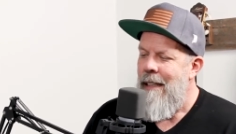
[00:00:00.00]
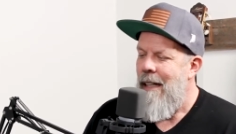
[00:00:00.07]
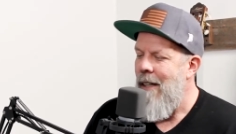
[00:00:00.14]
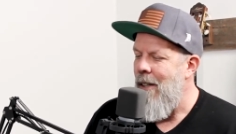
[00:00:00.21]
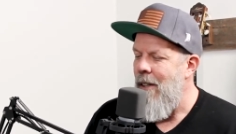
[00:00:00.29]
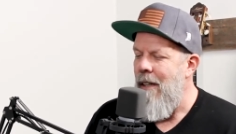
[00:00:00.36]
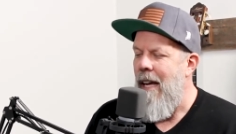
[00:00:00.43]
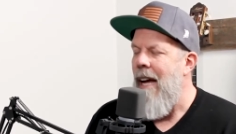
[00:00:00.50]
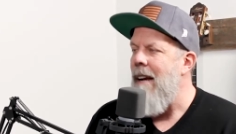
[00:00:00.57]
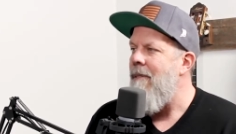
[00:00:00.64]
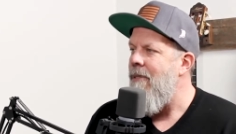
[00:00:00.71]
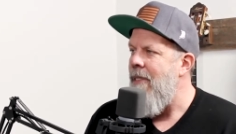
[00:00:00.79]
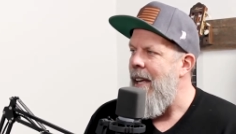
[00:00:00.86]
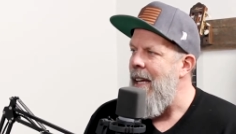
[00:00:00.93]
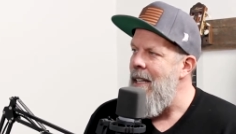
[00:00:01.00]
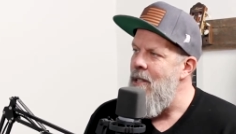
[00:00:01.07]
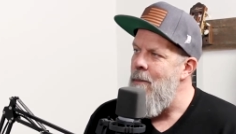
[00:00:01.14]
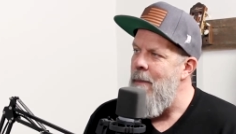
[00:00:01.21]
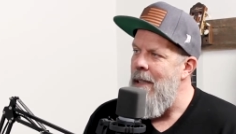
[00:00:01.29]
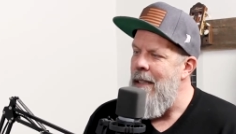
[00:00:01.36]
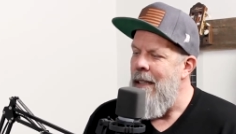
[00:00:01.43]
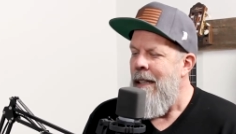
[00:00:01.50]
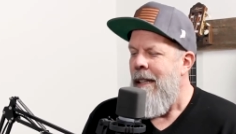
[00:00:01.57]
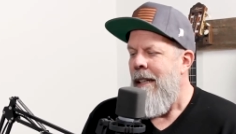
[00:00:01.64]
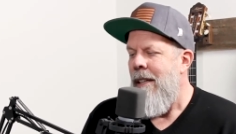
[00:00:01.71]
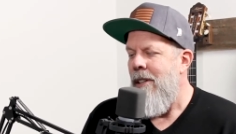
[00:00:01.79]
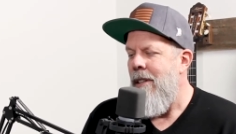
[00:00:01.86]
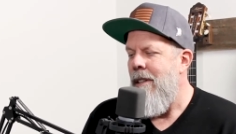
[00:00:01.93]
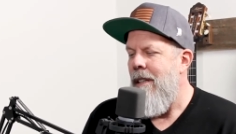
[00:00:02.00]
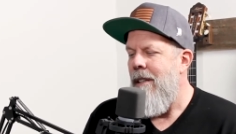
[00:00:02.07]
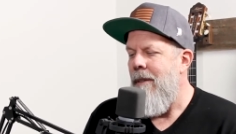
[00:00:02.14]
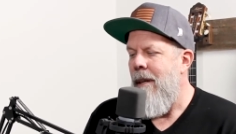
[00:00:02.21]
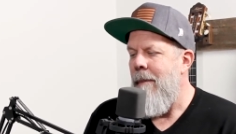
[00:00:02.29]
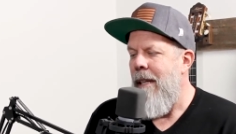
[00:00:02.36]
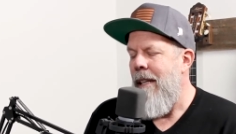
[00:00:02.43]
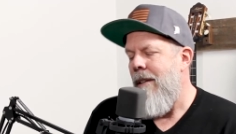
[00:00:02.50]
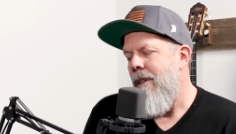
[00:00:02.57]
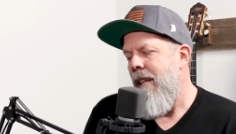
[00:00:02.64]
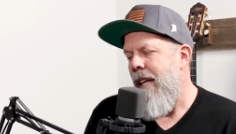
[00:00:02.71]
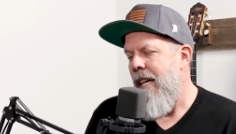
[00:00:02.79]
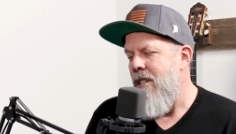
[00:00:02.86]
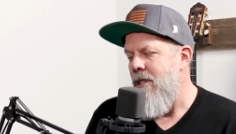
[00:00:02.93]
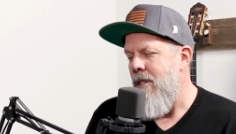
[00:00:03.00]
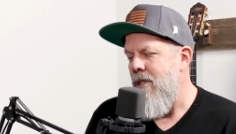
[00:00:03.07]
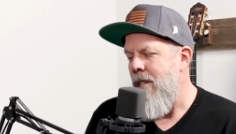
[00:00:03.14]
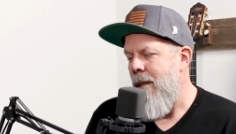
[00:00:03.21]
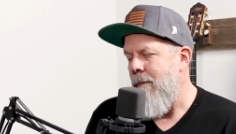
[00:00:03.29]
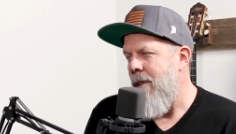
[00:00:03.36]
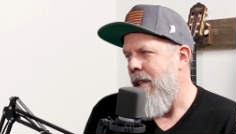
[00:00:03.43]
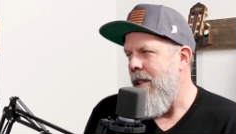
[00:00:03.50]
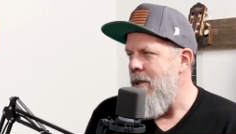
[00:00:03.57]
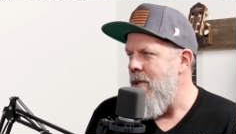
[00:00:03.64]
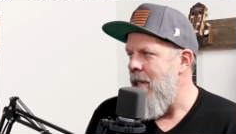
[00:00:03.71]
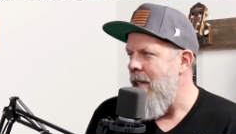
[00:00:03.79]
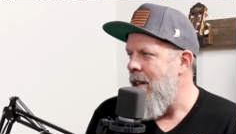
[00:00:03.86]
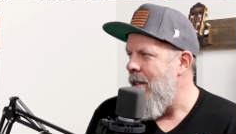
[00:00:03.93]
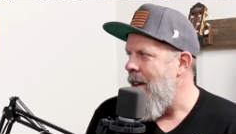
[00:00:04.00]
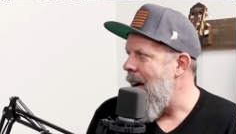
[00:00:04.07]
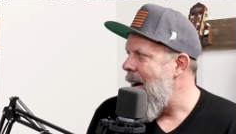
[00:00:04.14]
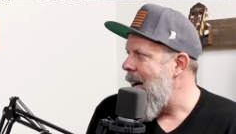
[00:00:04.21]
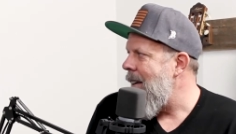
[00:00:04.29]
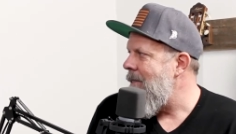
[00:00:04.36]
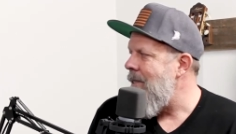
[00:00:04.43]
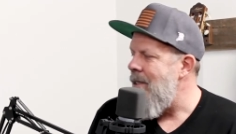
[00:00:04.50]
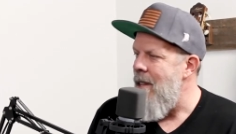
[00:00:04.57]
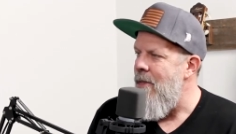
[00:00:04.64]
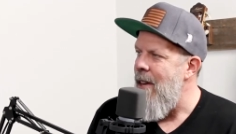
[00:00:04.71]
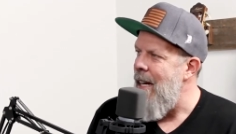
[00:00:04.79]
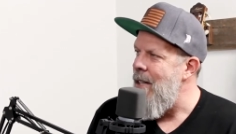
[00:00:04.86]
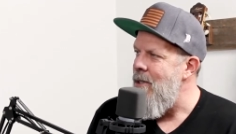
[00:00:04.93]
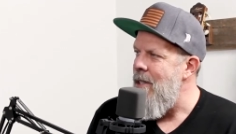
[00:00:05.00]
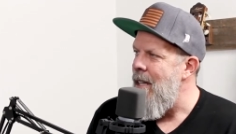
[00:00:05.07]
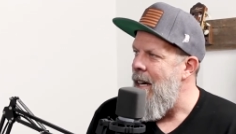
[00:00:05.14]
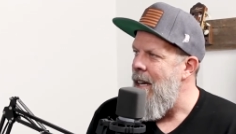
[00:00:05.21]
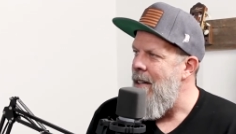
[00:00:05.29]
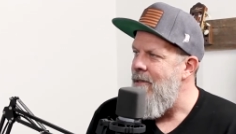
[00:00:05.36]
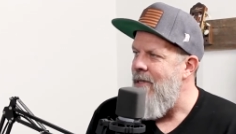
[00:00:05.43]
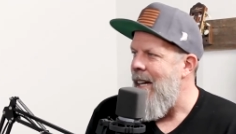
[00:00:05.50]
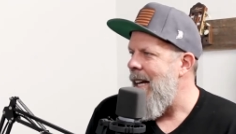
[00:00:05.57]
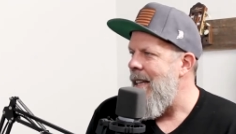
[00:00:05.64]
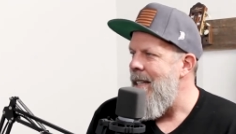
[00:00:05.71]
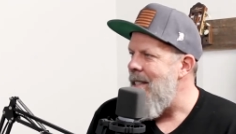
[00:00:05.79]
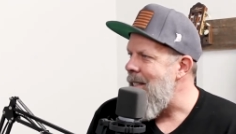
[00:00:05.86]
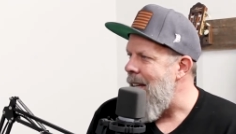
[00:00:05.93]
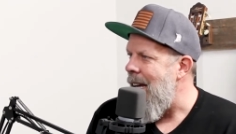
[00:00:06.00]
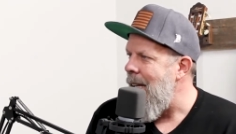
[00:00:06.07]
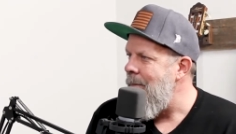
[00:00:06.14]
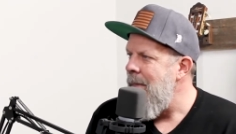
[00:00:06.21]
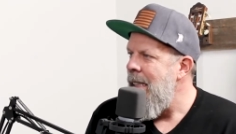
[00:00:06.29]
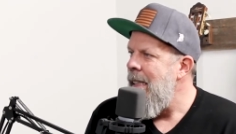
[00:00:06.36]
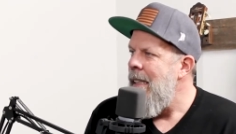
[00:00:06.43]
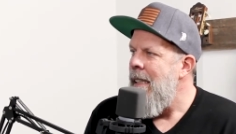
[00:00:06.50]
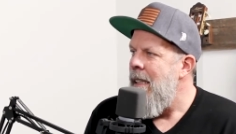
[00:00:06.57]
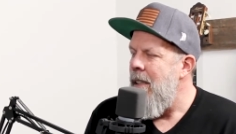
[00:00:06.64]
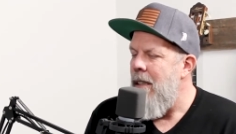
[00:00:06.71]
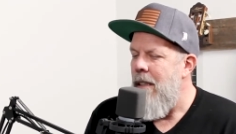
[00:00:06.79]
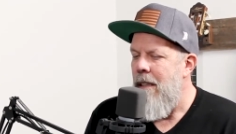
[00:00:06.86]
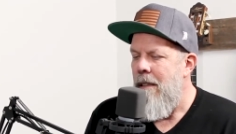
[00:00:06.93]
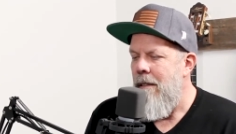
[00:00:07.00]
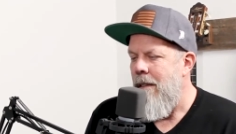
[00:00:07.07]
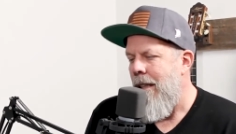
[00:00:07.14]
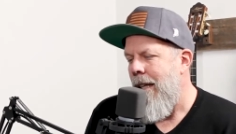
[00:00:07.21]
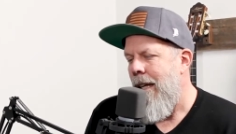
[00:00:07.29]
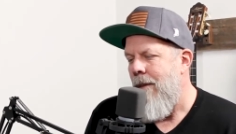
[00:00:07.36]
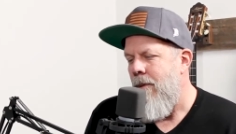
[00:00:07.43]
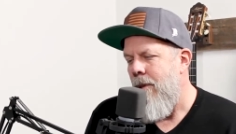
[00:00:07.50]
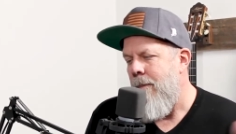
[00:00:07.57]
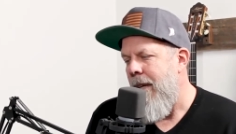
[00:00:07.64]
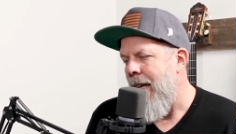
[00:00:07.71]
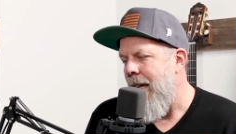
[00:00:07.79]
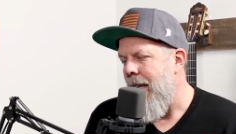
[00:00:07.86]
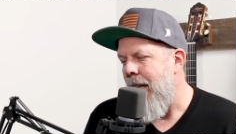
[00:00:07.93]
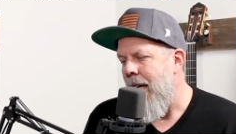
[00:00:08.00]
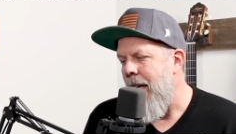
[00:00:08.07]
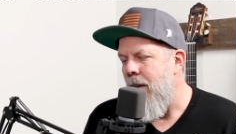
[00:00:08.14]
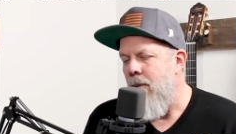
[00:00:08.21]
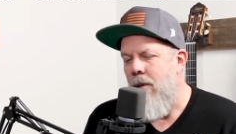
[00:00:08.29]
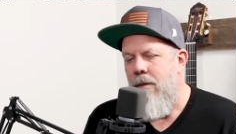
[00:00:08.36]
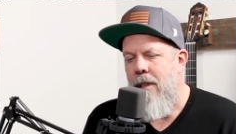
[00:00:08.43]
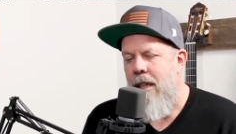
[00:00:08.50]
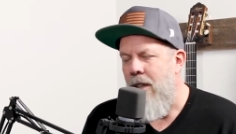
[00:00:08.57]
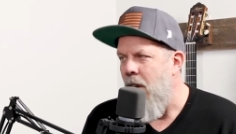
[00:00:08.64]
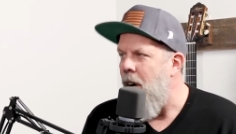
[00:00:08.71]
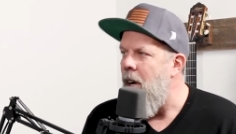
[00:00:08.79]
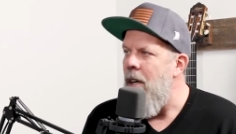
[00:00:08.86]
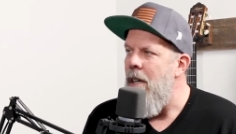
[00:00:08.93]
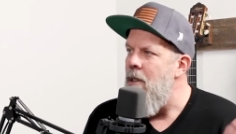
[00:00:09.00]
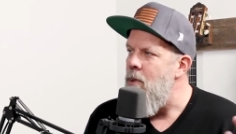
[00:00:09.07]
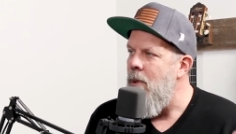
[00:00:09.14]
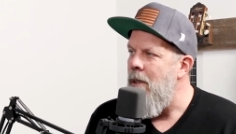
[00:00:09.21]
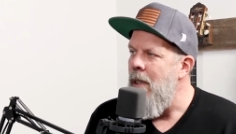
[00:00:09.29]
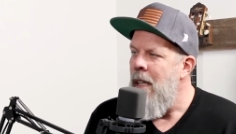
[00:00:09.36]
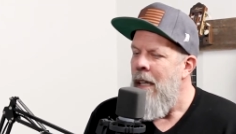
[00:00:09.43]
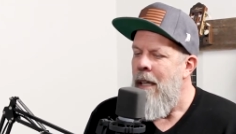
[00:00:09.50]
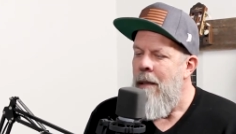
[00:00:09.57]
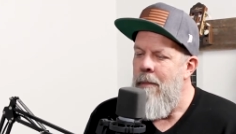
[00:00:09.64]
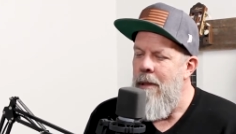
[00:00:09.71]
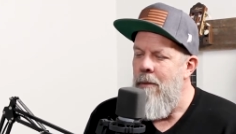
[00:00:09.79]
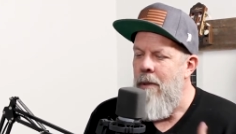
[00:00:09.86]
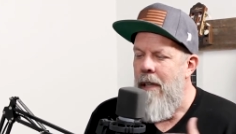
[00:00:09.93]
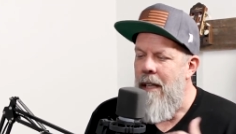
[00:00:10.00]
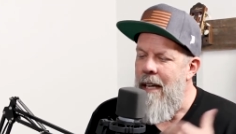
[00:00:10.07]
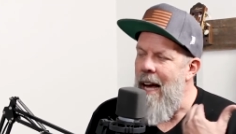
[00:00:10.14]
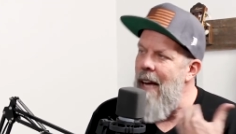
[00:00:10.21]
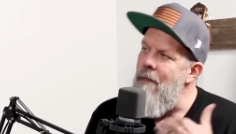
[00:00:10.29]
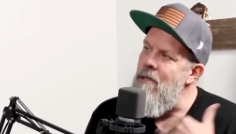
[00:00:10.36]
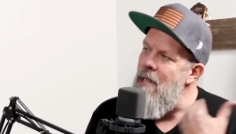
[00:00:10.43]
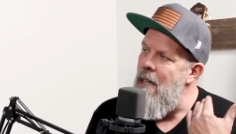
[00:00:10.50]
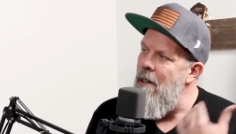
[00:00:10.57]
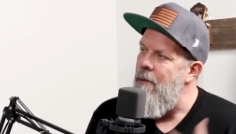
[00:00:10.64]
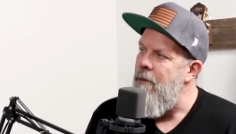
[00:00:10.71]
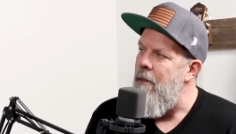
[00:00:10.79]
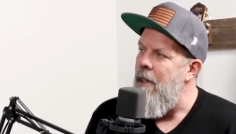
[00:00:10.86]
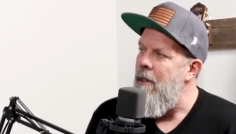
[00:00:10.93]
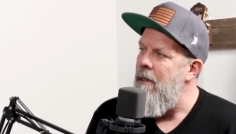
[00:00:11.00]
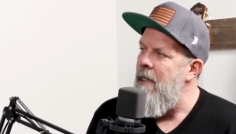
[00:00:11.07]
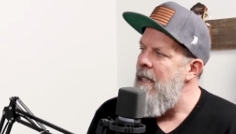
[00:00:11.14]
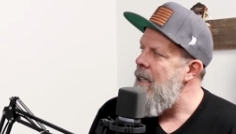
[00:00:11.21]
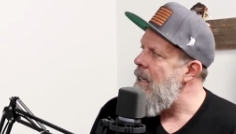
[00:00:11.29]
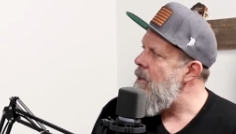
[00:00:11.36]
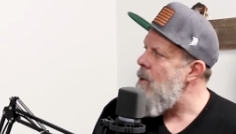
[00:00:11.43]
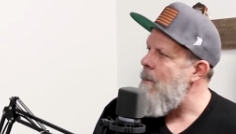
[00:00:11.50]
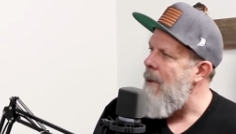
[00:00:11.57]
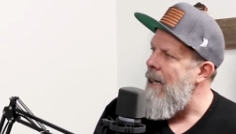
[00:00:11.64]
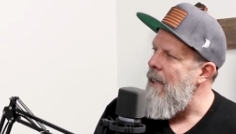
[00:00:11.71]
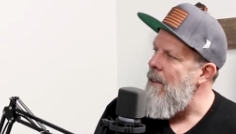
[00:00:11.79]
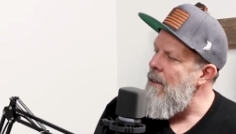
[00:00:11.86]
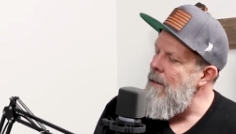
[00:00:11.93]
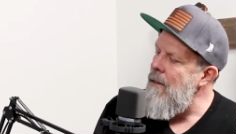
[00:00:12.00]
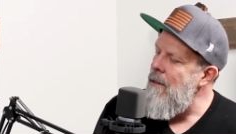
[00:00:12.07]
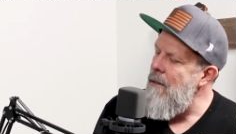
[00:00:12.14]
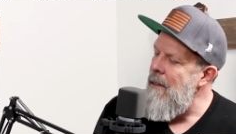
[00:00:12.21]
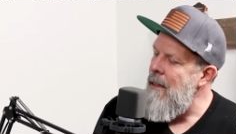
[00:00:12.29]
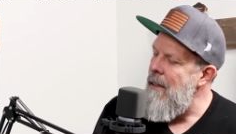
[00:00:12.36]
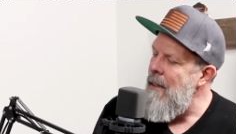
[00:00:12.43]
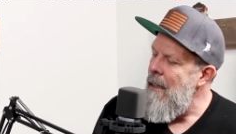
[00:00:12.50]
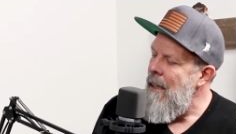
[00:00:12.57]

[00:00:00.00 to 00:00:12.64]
all kind of things. But, right. you know, I mean, in relationship to losing your life is a thousand dollar fine the same. Right. You know, so yeah, we'll pay it later. We'll get lawyers. We'll but when a knife's at your throat, it does bear do